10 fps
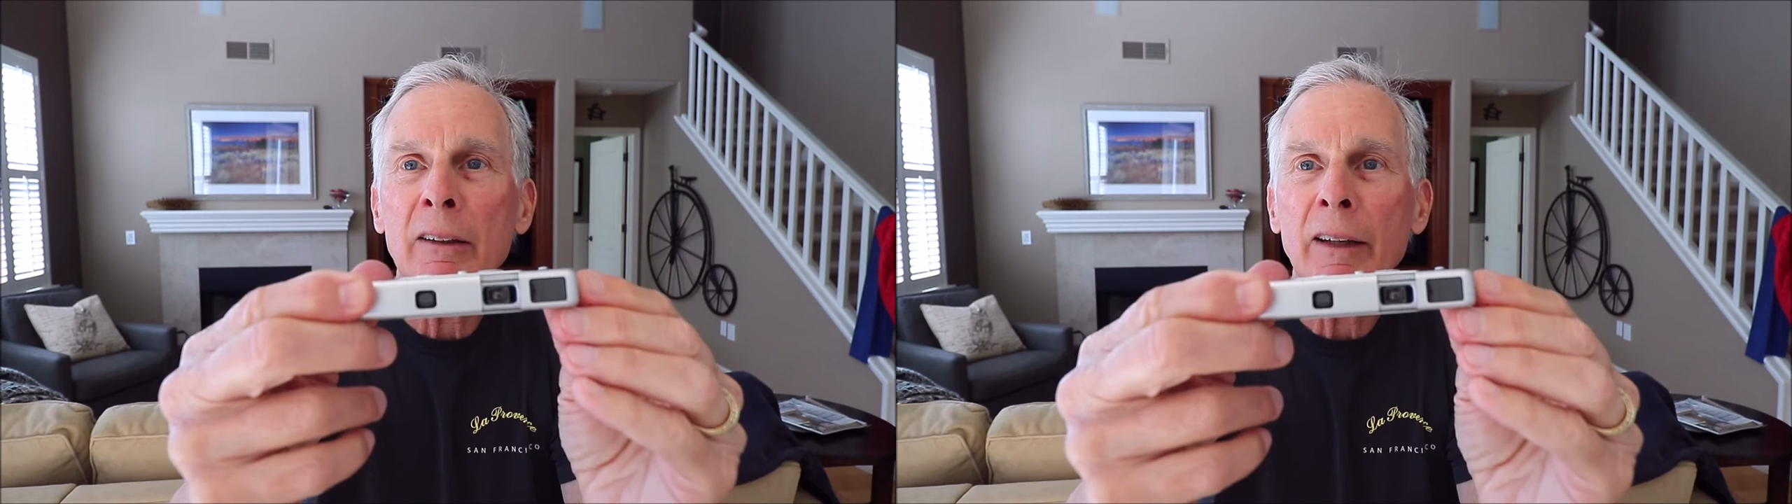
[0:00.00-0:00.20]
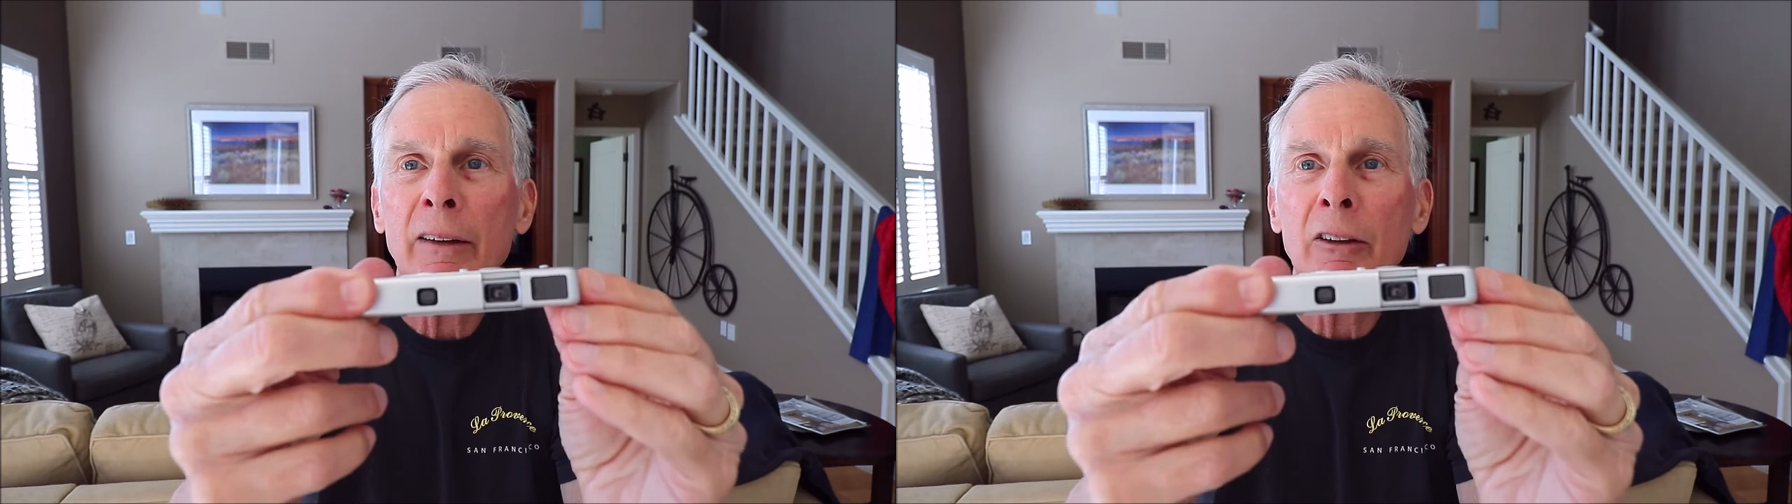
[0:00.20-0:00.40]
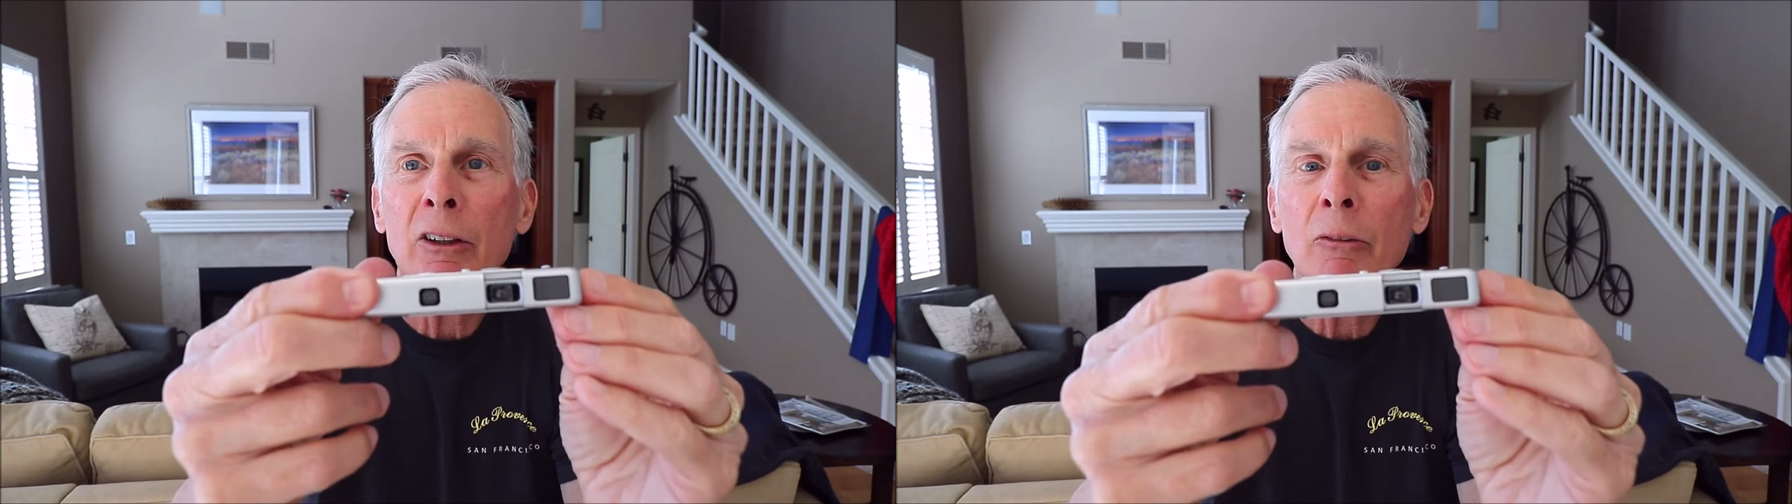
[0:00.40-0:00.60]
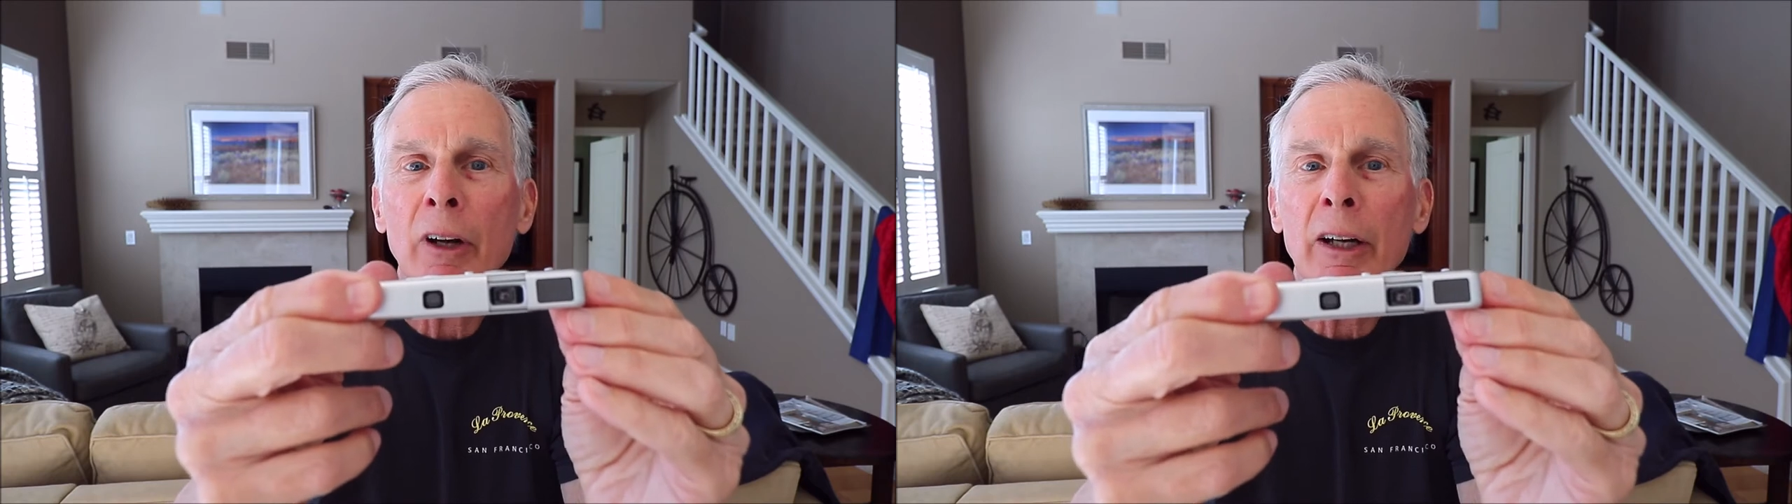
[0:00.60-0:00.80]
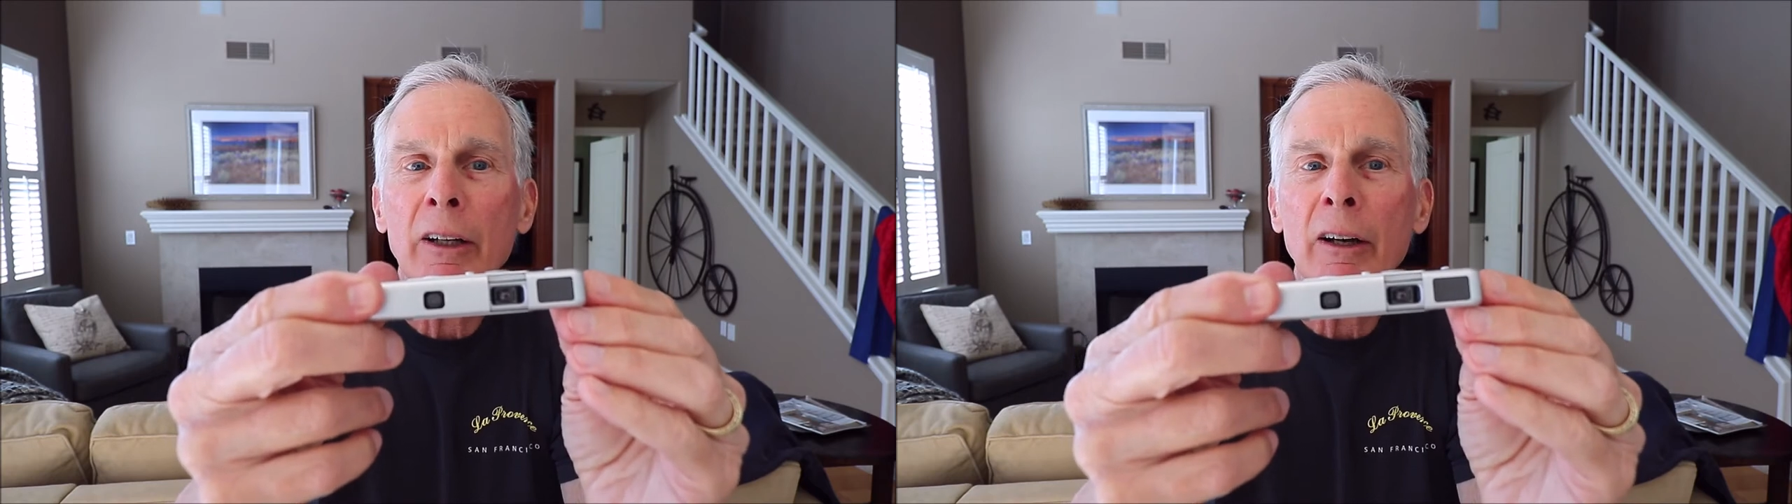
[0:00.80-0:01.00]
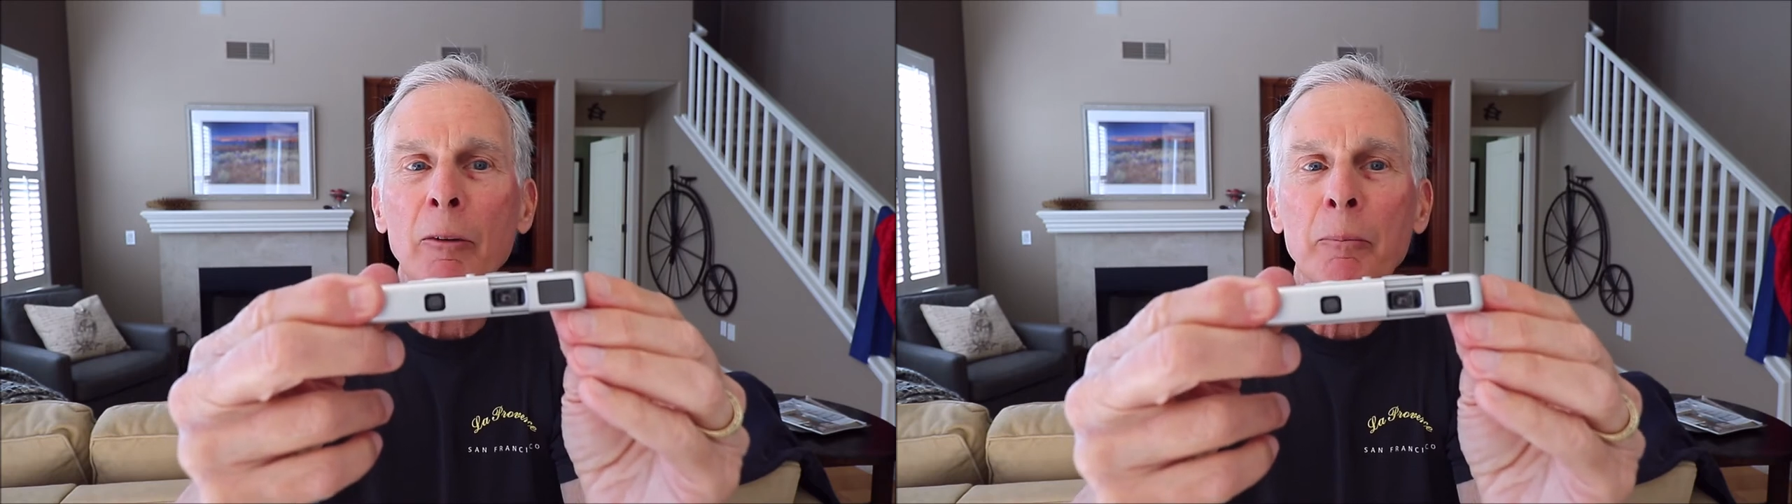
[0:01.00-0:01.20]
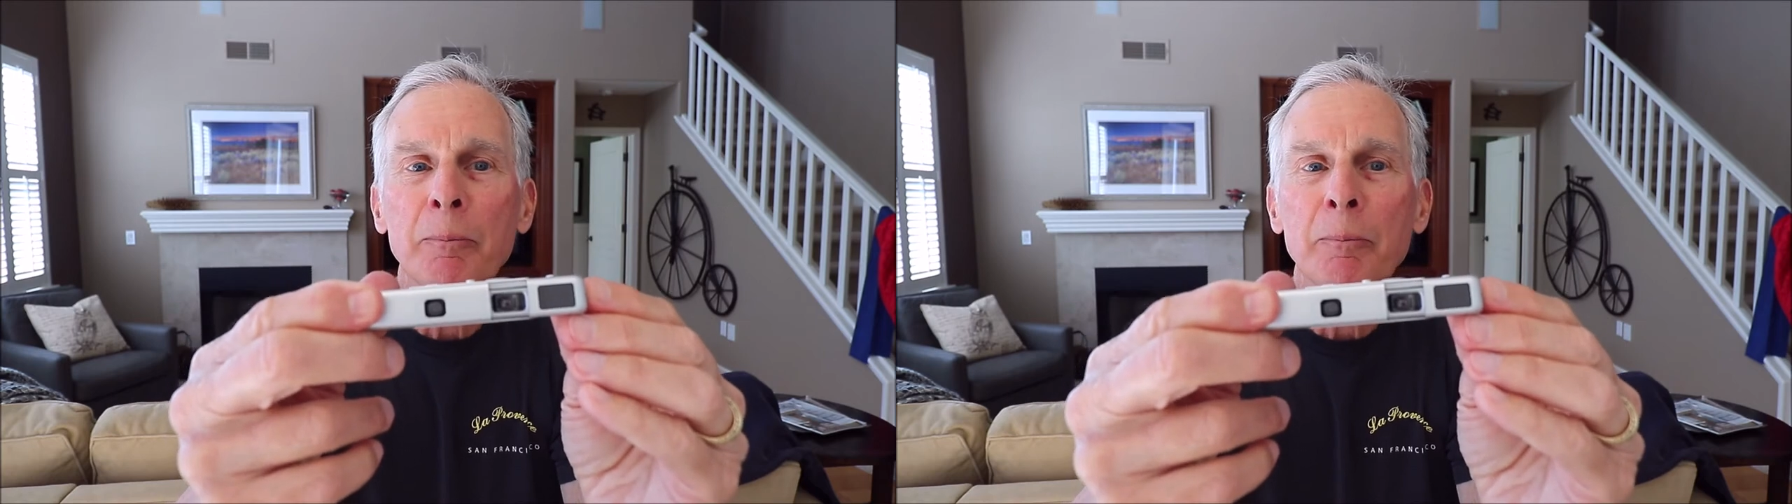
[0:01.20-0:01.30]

and then you're ready to go.